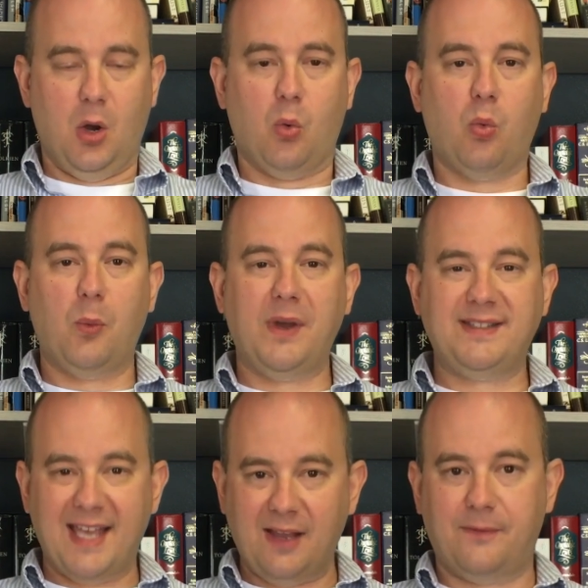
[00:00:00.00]
When we
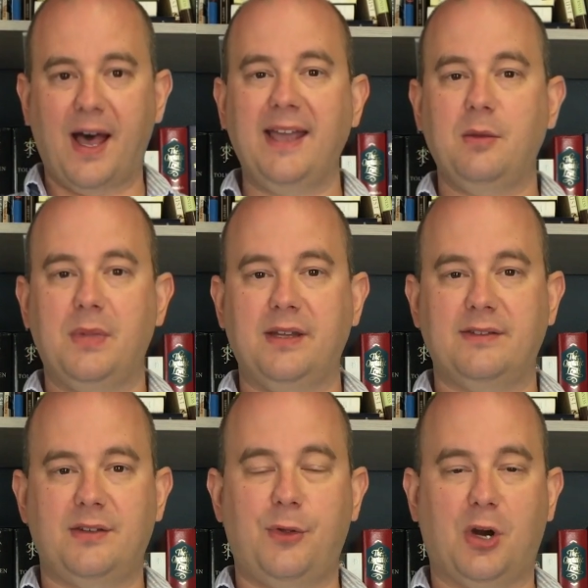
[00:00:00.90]
take
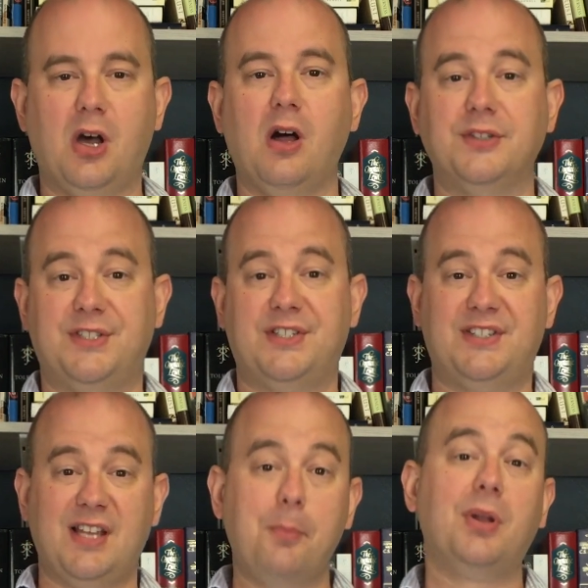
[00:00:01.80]
vitamins, they're called
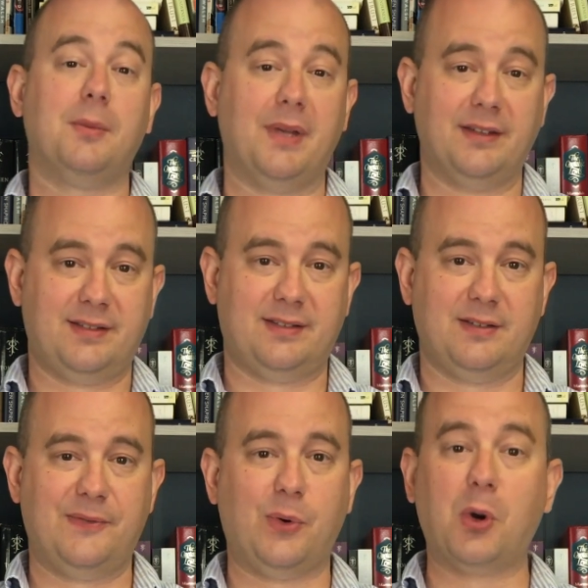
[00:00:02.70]
supplements
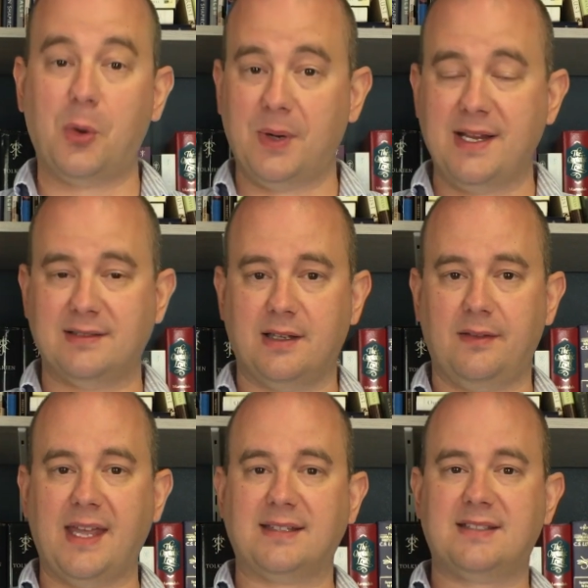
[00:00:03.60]
for a reason.
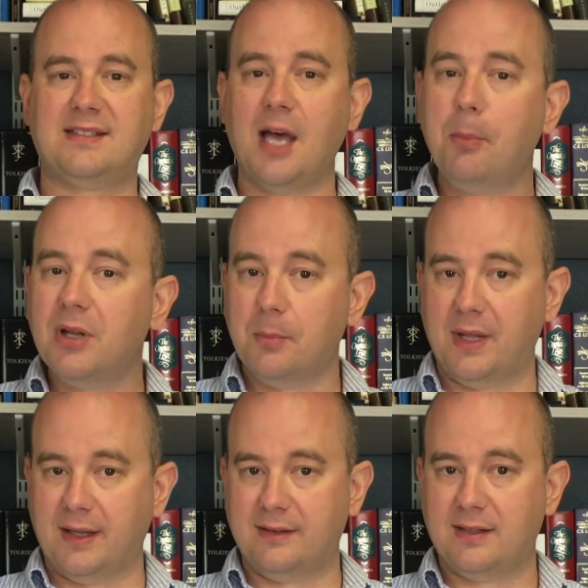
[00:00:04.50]
They
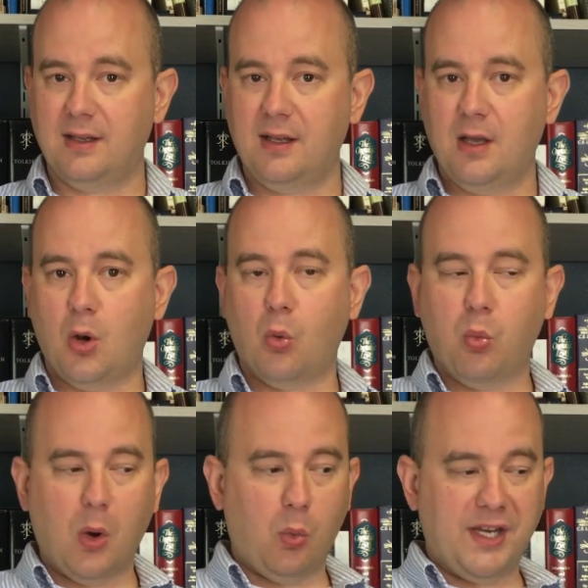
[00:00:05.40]
supplement
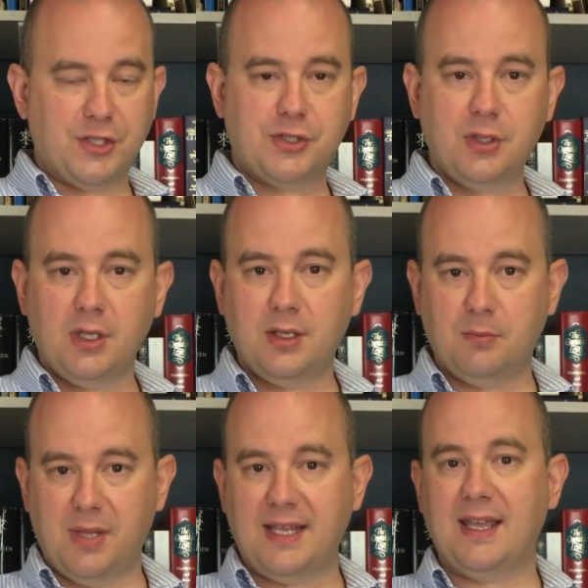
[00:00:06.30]
what we
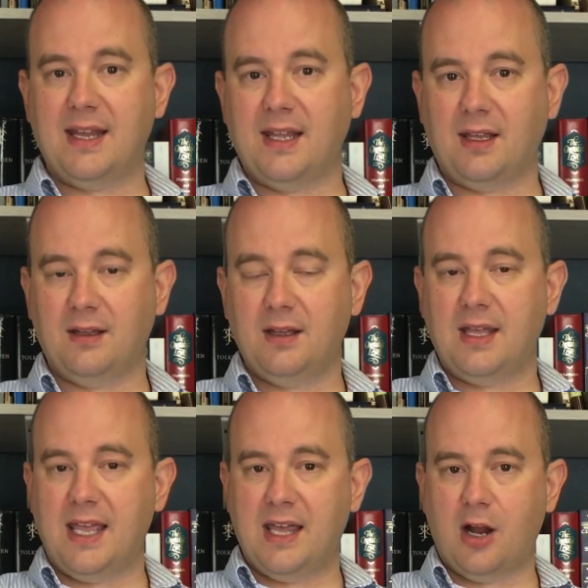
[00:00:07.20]
should be getting
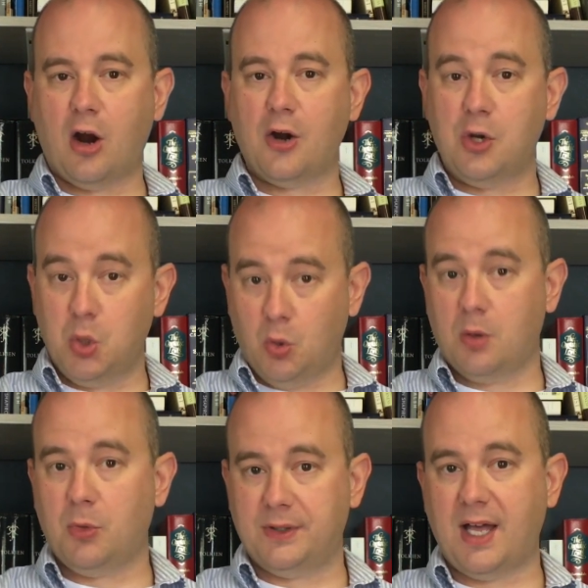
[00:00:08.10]
in our
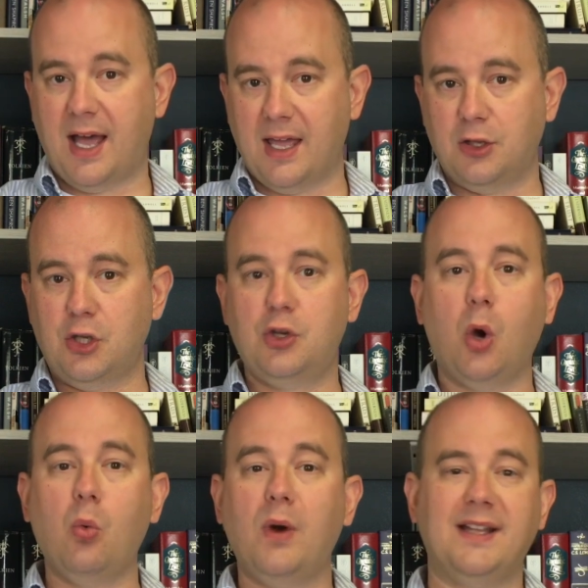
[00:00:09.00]
normal diet. You
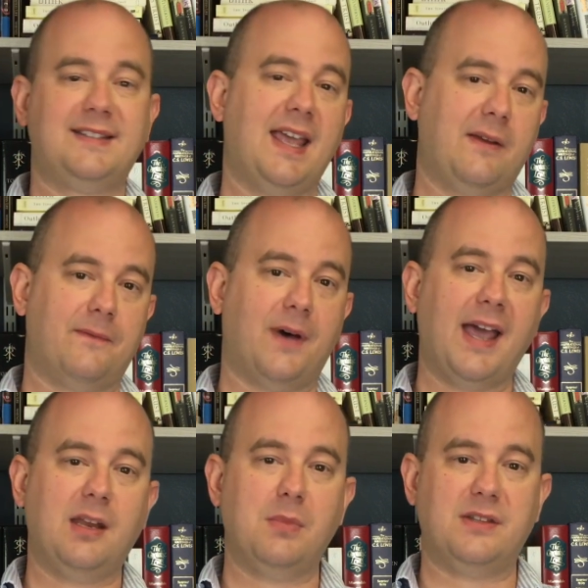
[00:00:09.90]
don't want to take
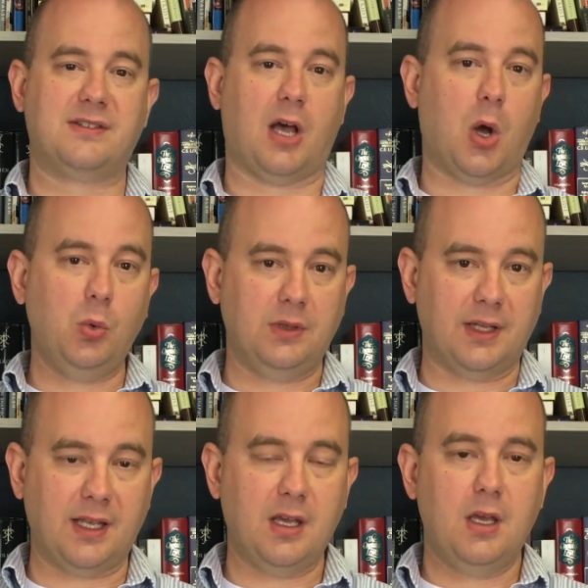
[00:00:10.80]
vitamins
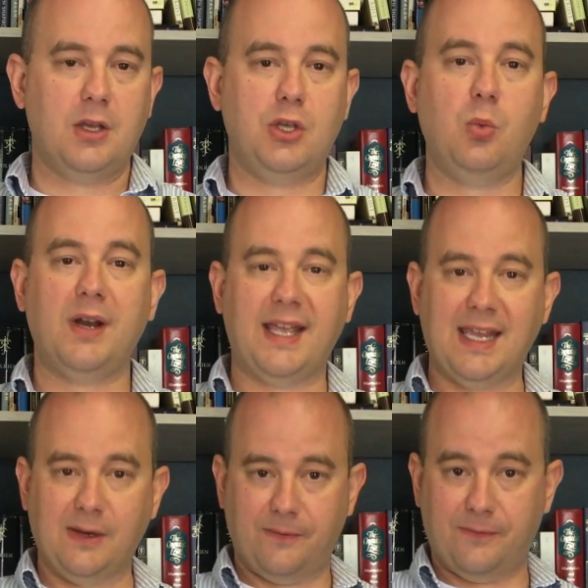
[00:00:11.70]
only. You want to
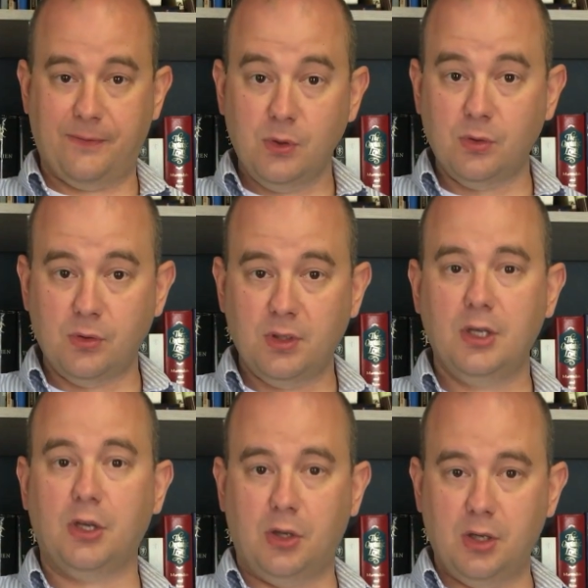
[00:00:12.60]
eat food,
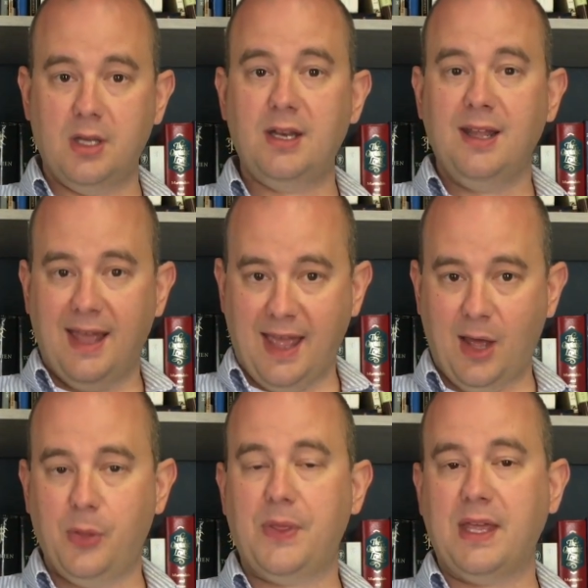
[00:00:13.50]
good,
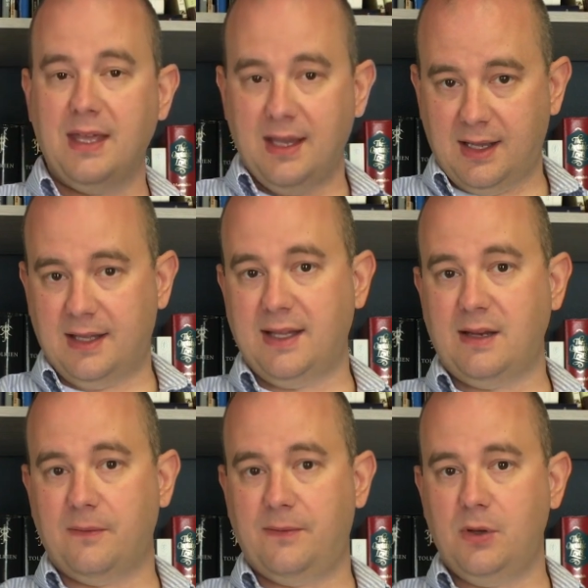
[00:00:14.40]
healthy,
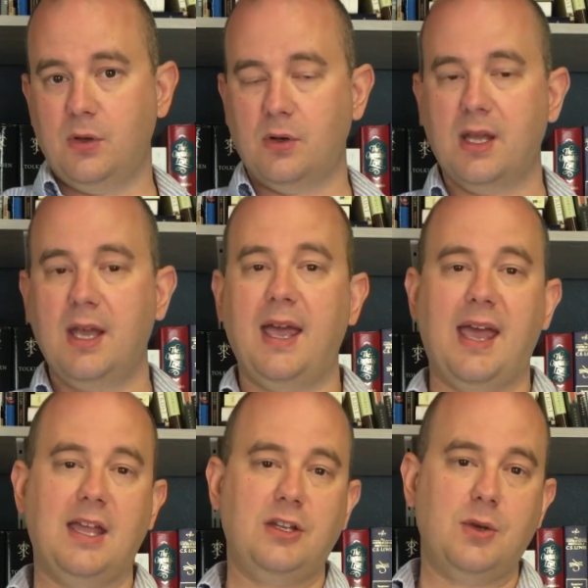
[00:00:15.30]
clean food,
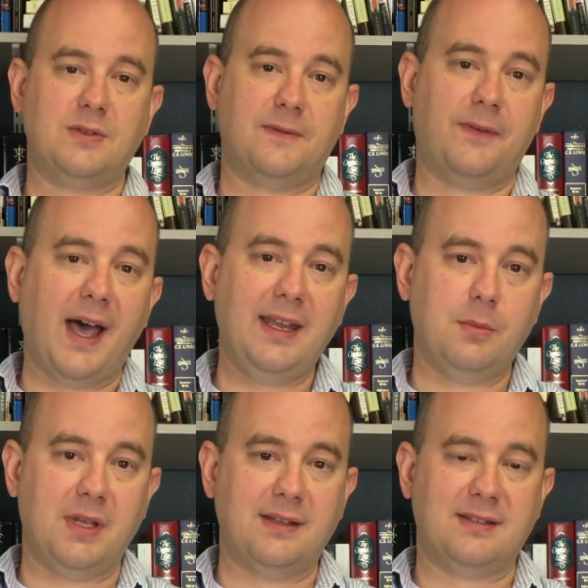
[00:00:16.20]
and use
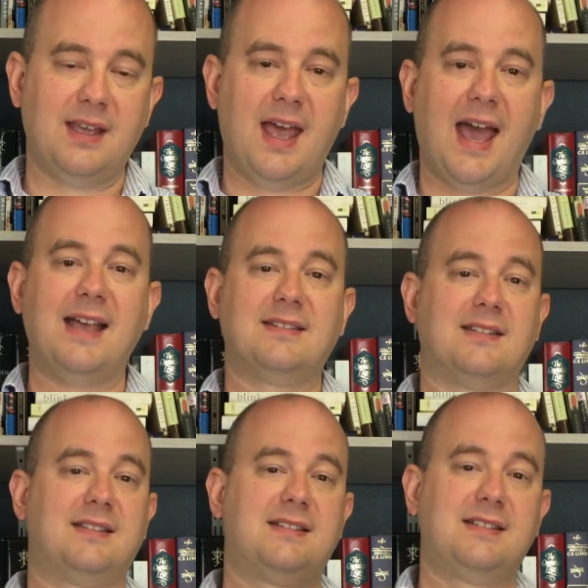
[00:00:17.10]
vitamins as a
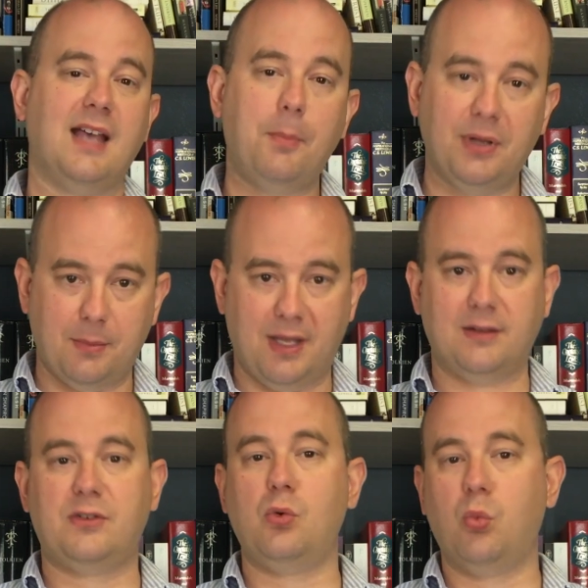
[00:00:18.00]
supplement
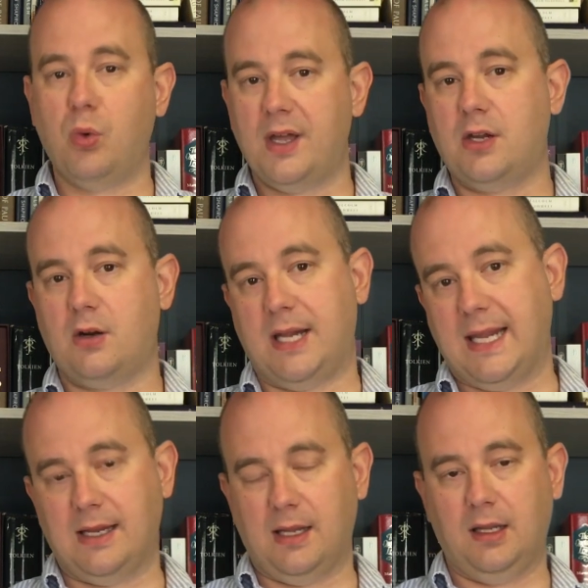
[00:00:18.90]
to what you're
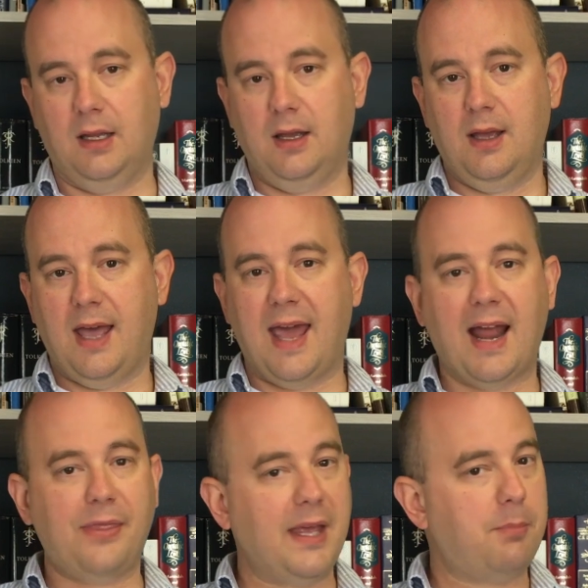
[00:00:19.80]
eating. And
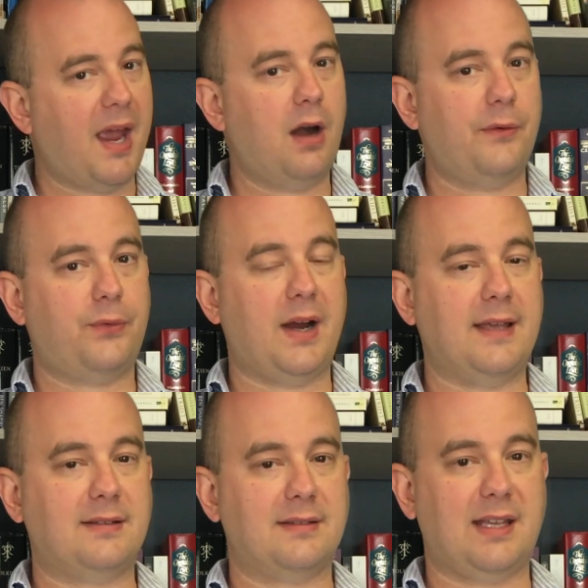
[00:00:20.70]
I think
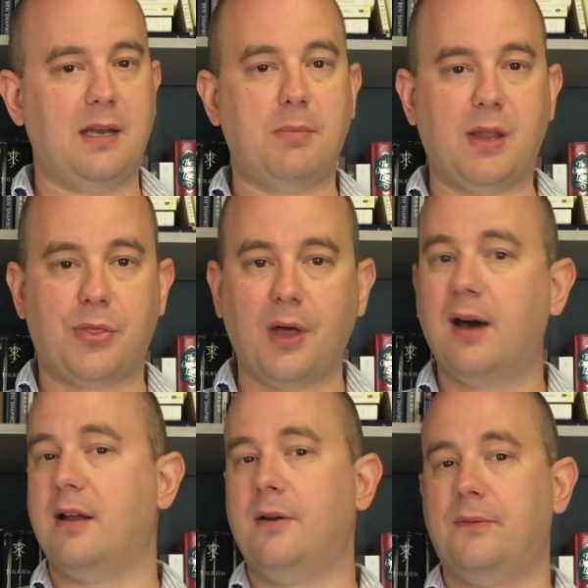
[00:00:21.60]
paraphrases can be
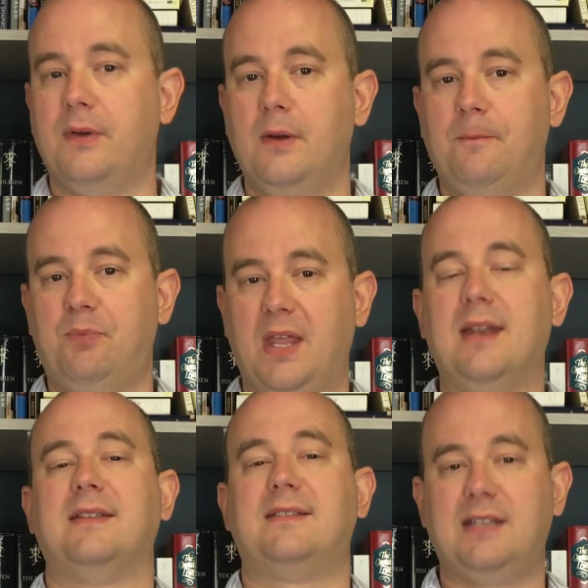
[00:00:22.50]
thought of in
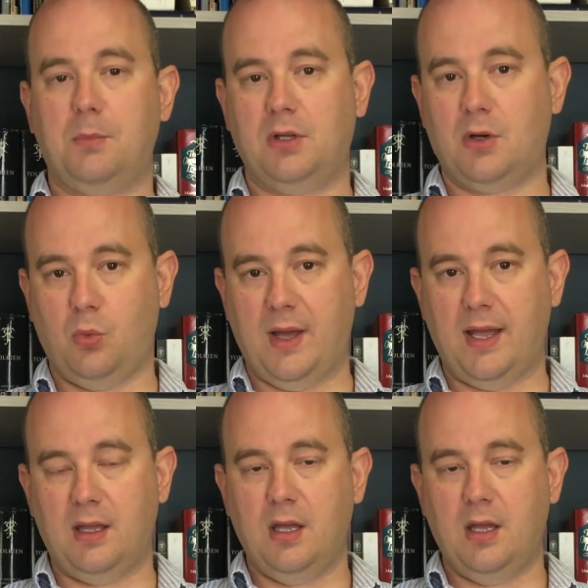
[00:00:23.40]
a similar way.